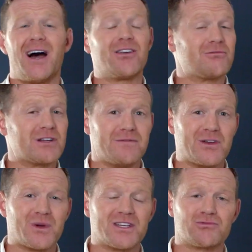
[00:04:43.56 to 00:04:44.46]
I don't really
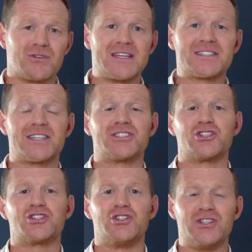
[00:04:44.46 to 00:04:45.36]
view it as risks, it's
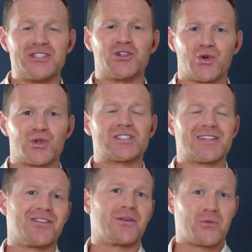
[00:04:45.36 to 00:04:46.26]
just you need to
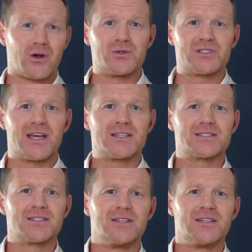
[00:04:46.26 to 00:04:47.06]
understand the process.